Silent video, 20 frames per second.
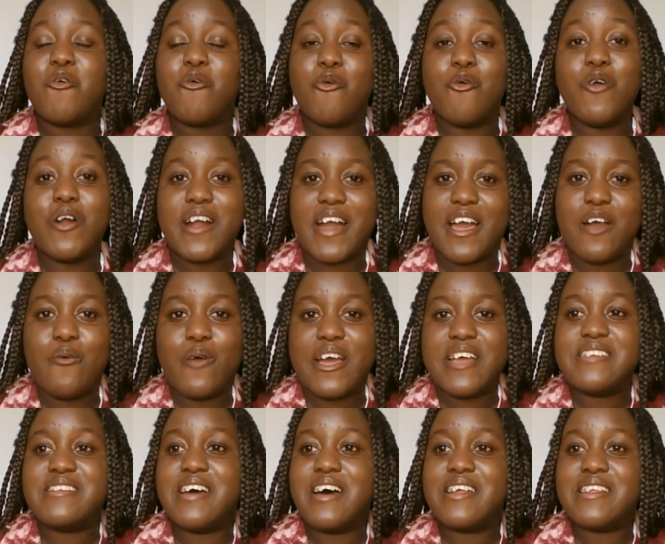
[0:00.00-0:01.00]
Okay,
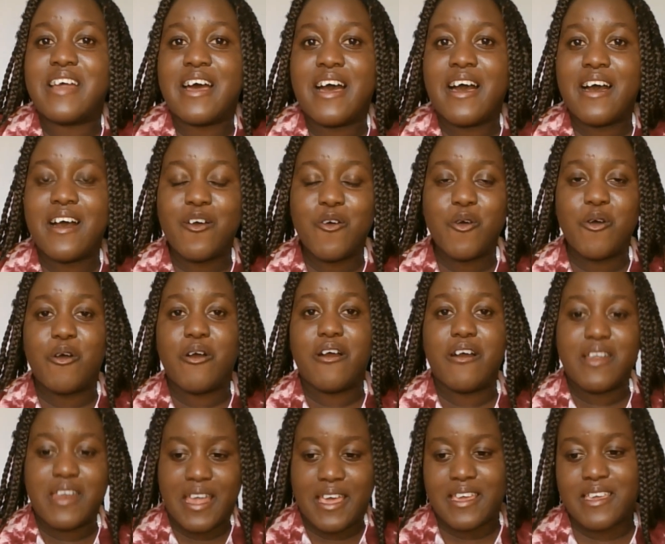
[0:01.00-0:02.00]
Waitanda.
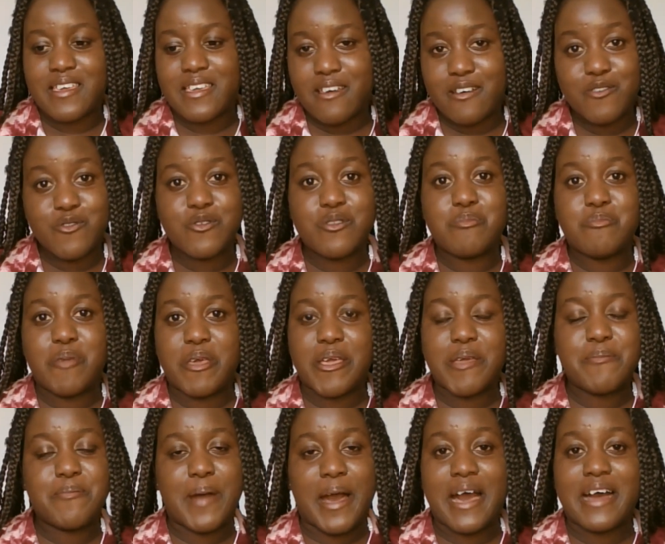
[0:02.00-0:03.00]
Like girls with
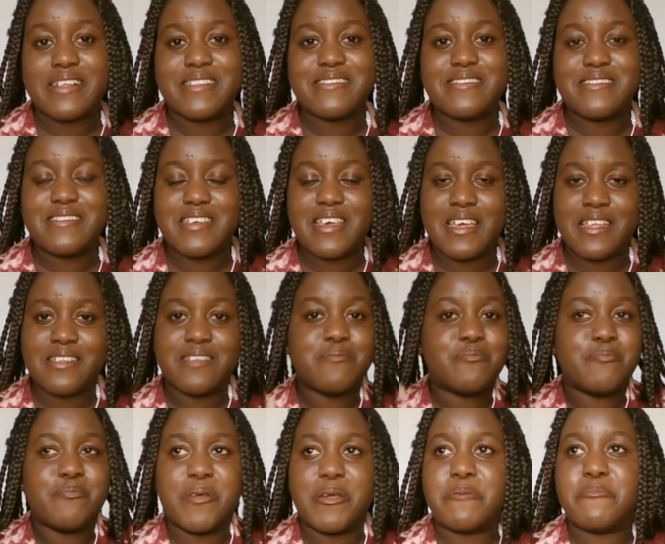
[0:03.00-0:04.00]
big butts
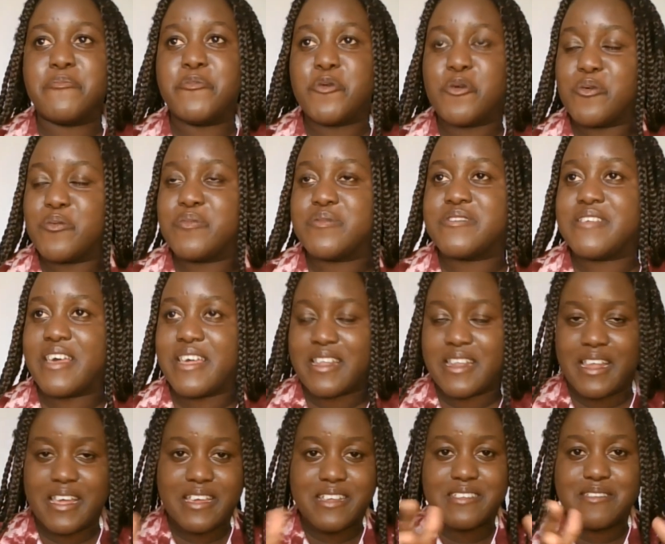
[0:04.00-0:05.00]
and big boobs and
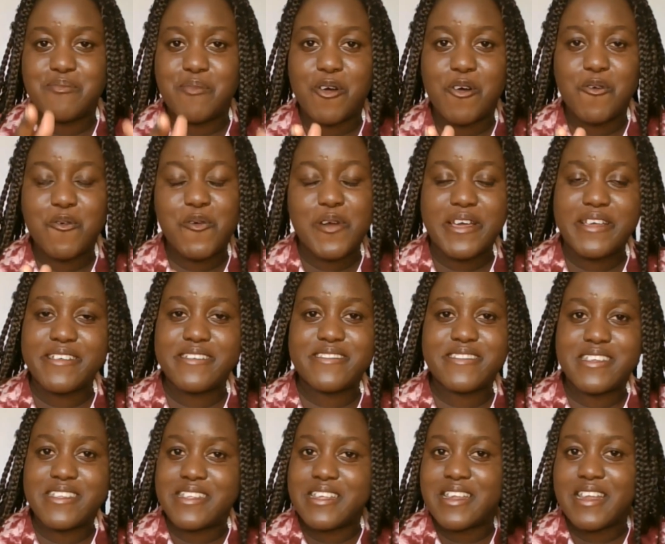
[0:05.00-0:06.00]
like small waist
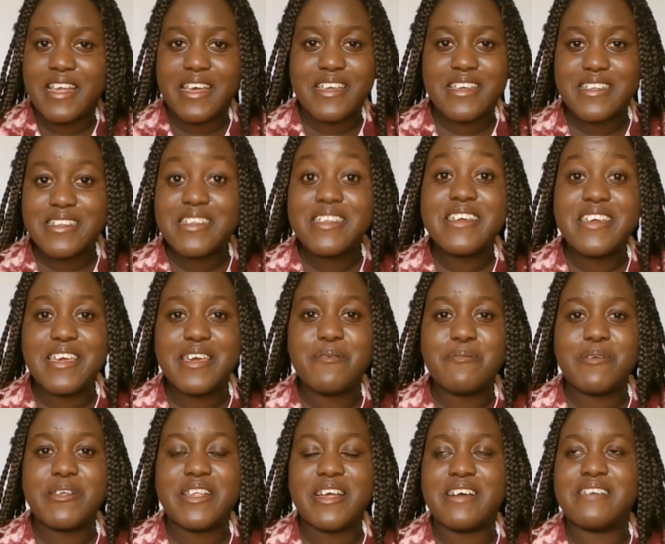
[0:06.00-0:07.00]
and then like Nicki
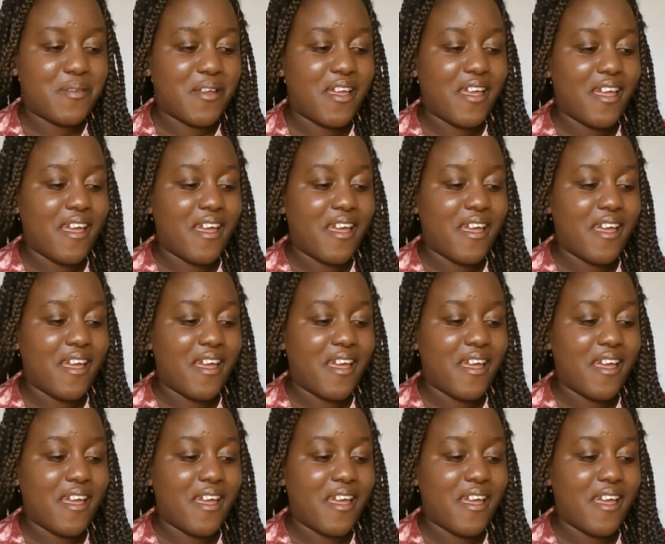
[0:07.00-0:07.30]
Minaj.